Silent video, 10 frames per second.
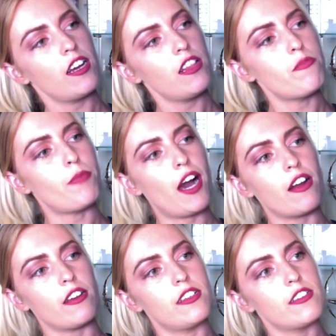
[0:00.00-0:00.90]
I love
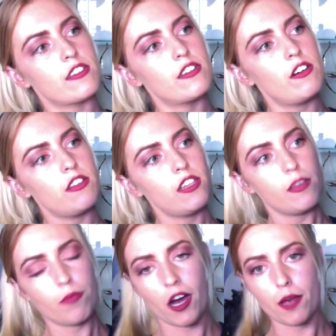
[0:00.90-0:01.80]
about it, it's got
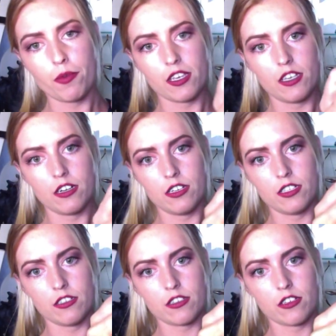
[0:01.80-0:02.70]
the piping in it,
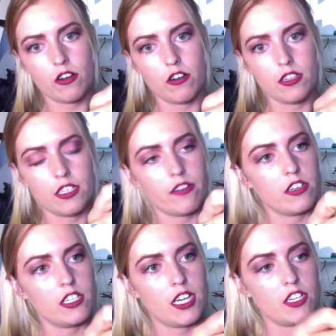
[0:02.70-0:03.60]
it's got the
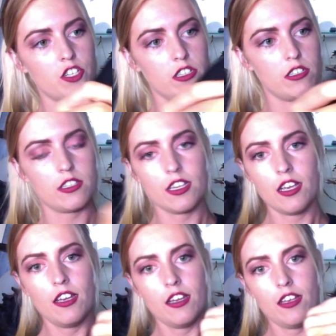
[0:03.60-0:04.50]
different textures,
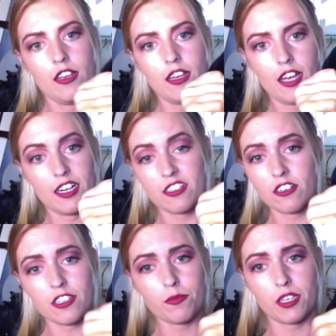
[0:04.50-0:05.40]
and it's
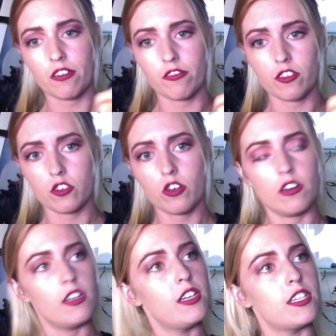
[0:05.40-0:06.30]
got some give. It's
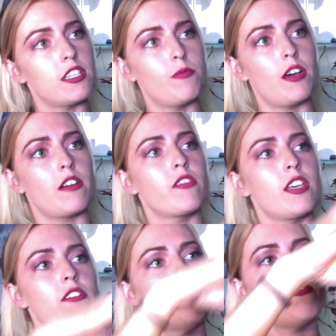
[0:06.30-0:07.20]
got a decent amount of give.